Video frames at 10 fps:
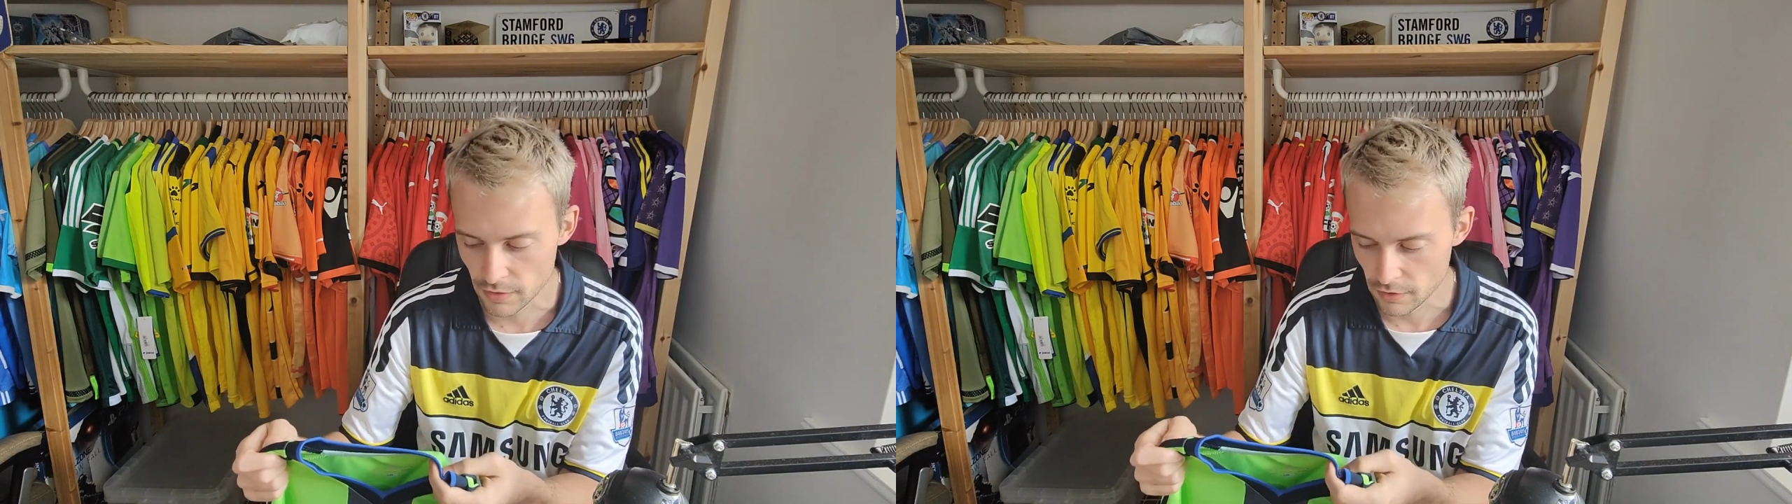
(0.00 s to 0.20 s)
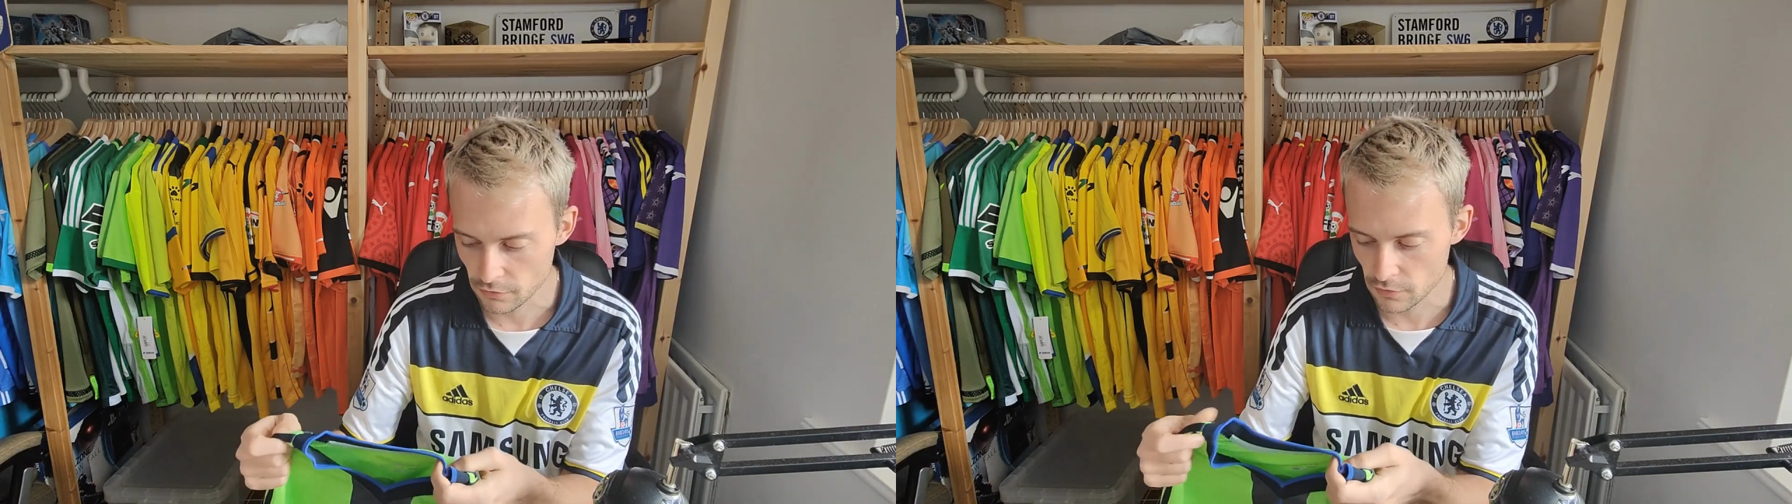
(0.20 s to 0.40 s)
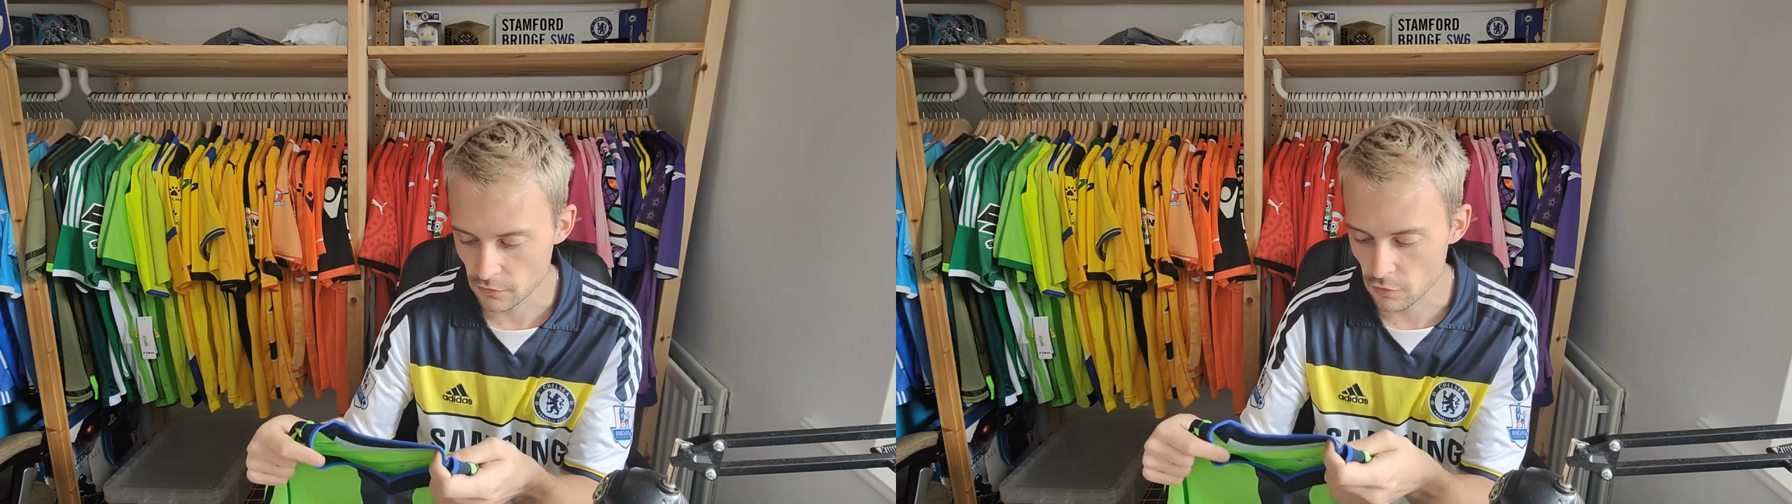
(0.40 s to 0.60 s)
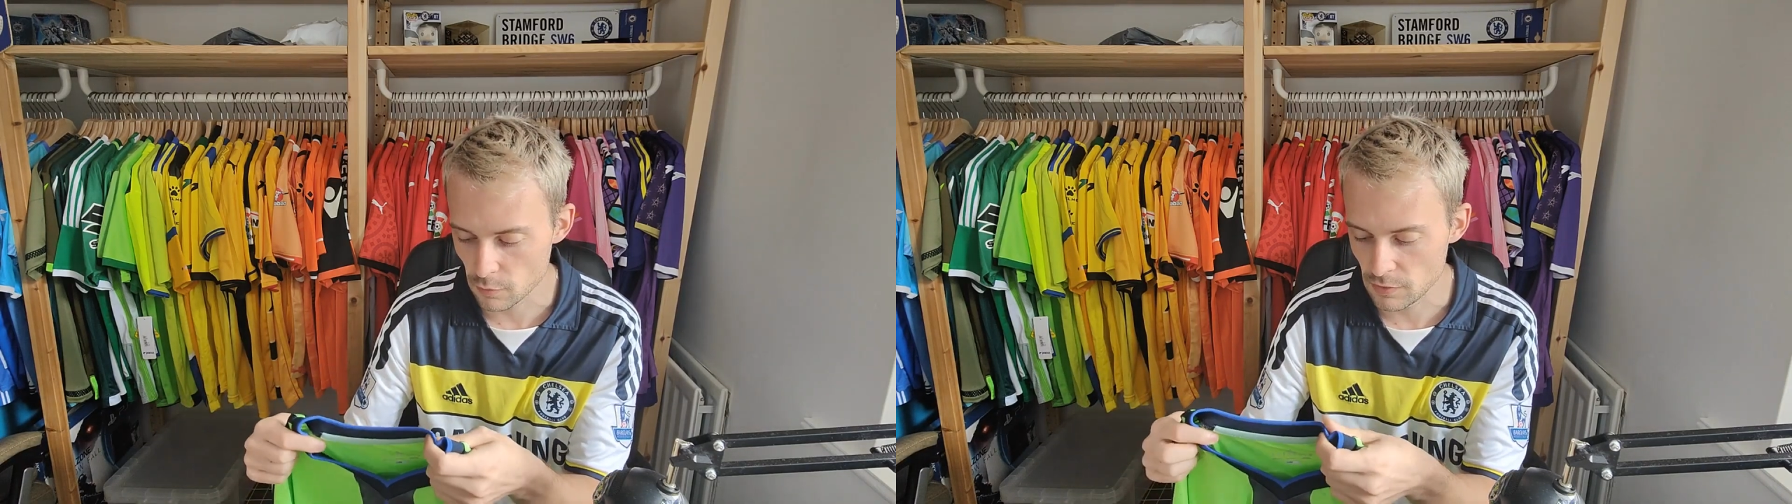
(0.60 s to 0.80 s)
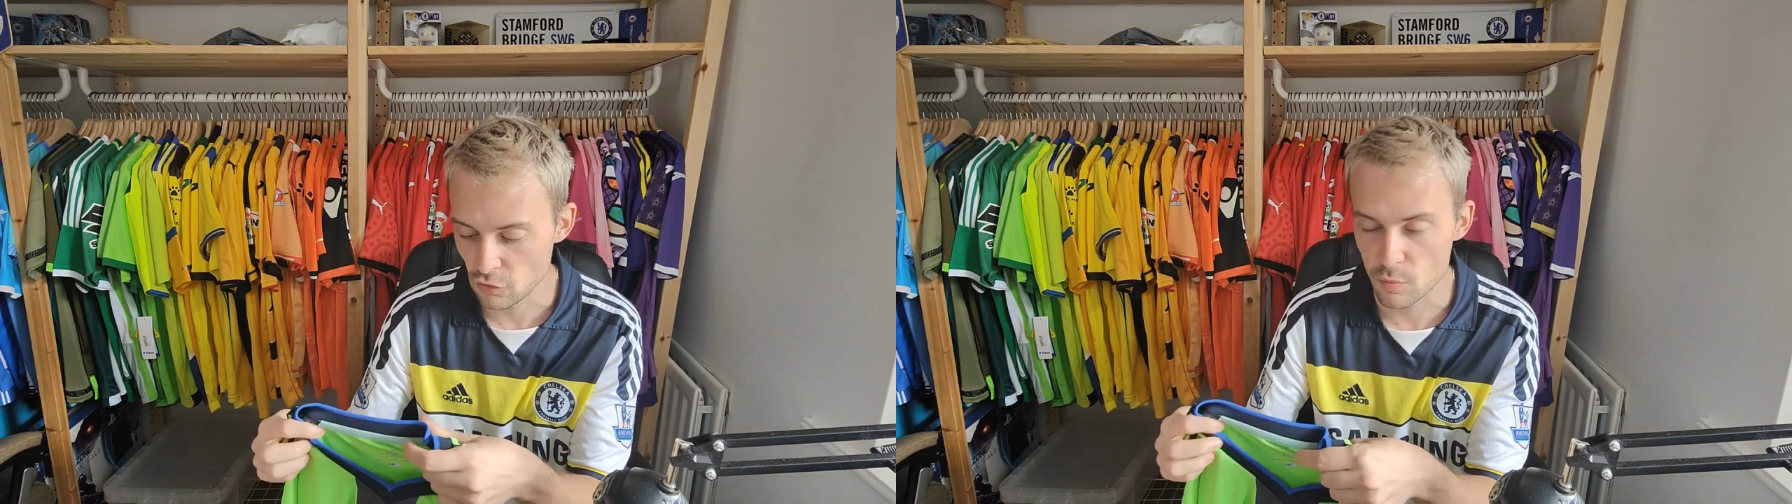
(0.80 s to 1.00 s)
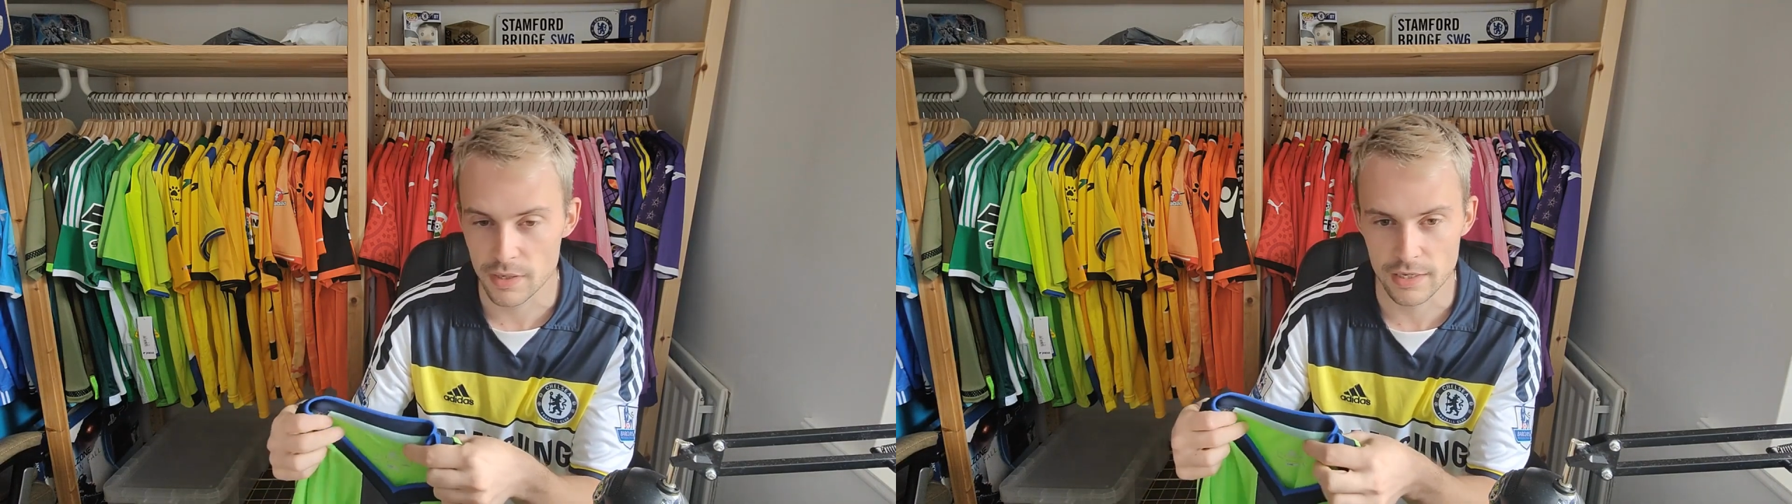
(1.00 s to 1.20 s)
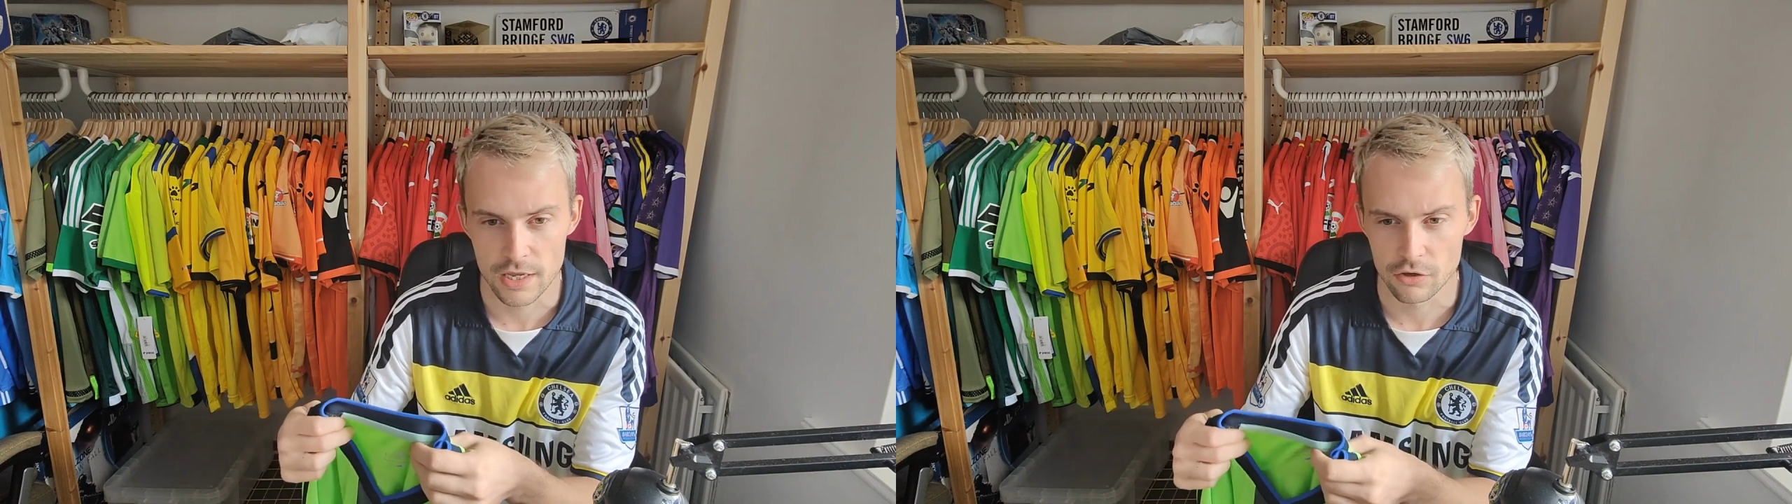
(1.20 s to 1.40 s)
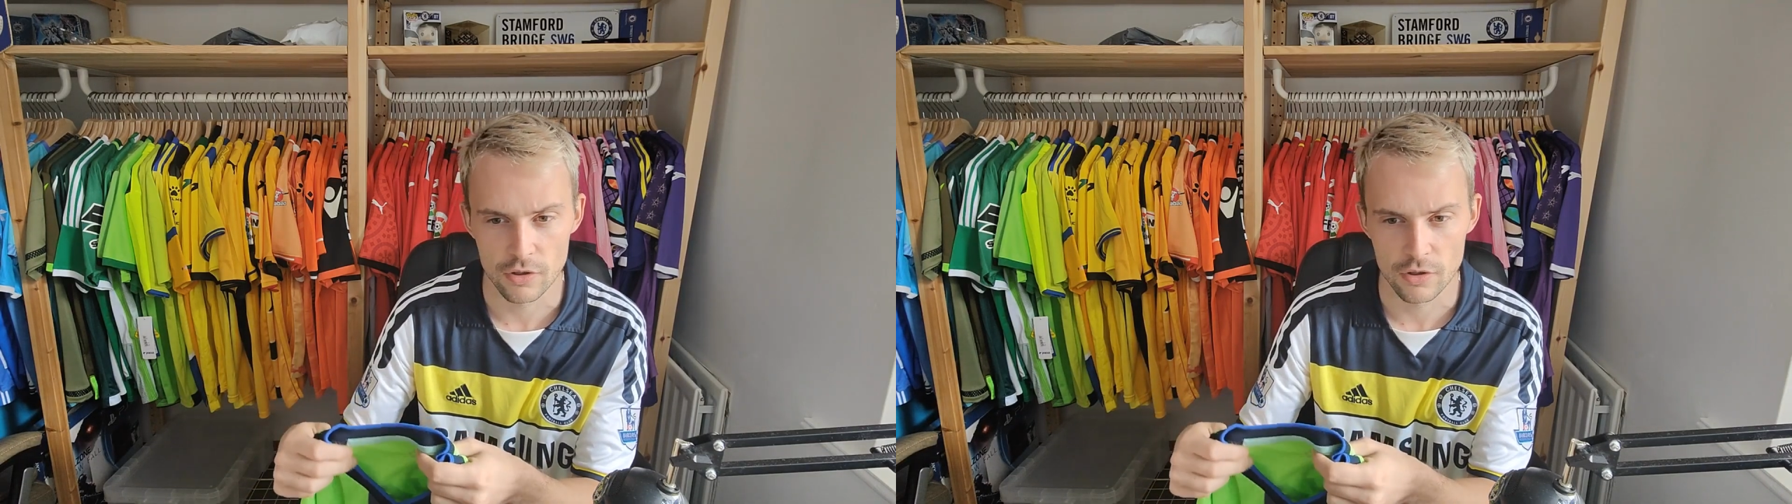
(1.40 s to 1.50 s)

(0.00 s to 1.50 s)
So there's not going to be too many